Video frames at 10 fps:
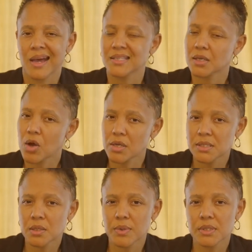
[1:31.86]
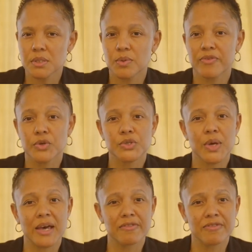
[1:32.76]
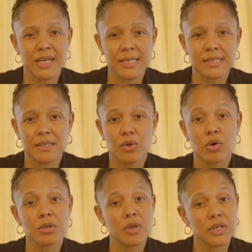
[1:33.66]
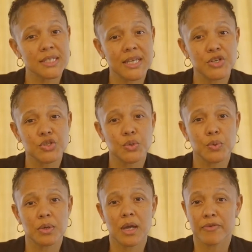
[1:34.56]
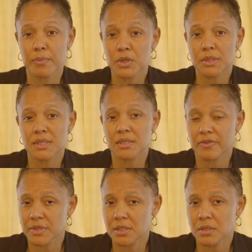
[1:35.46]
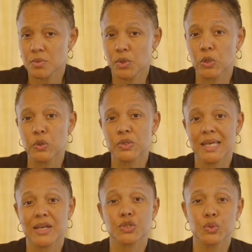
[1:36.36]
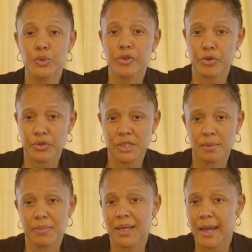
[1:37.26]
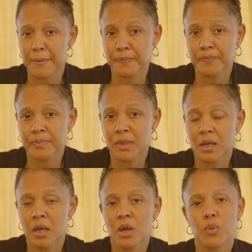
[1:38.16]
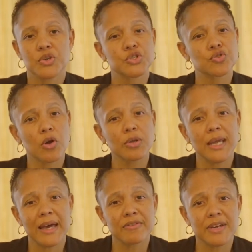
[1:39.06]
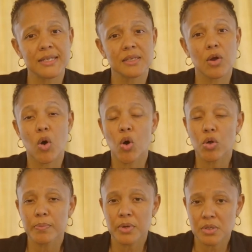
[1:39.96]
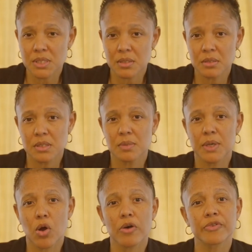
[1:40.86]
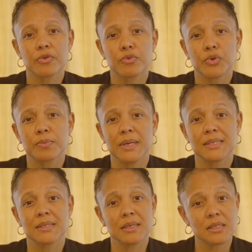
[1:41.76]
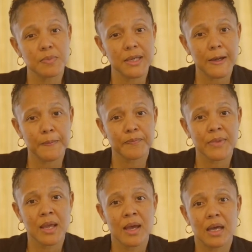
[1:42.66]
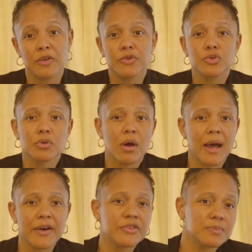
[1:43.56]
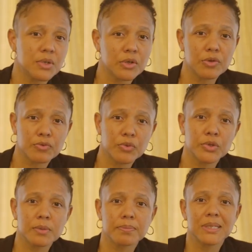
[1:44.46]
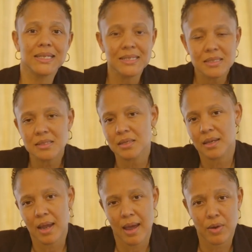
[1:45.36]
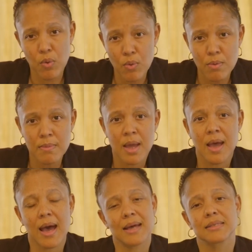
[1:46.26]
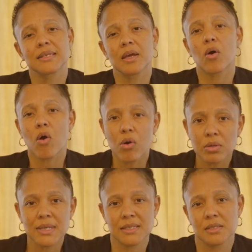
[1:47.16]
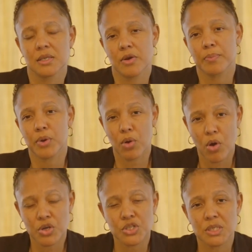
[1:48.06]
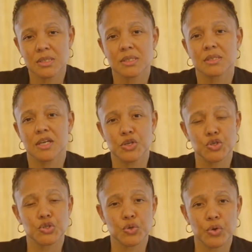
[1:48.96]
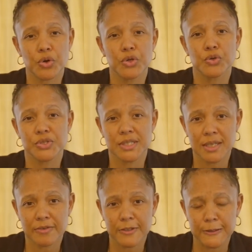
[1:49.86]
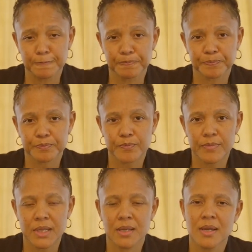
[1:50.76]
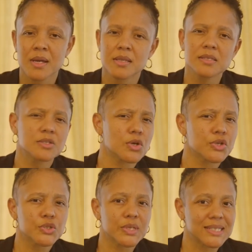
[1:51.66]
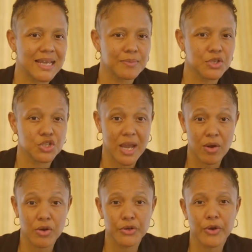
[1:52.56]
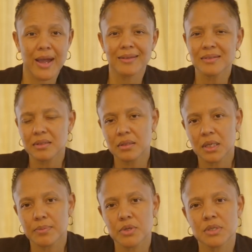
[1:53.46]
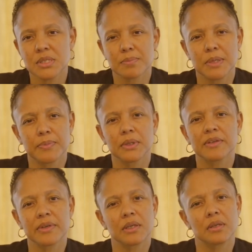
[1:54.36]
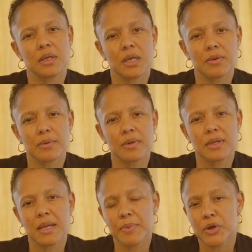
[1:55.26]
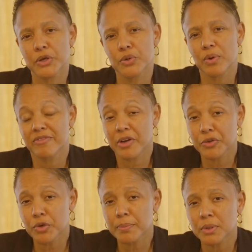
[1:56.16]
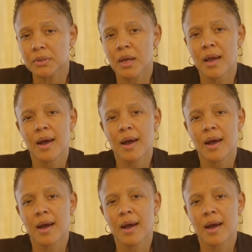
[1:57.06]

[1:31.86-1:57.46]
As a consequence, we've also advised that all non-essential government services will close at 2:30 p.m. We're strongly advising all persons to be off the road by 6 p.m. And if you do not have to be on the road, please stay at home and take all necessary precautions to ensure your safety. This is also a time to check on your elderly neighbors and people living in the neighborhood who are vulnerable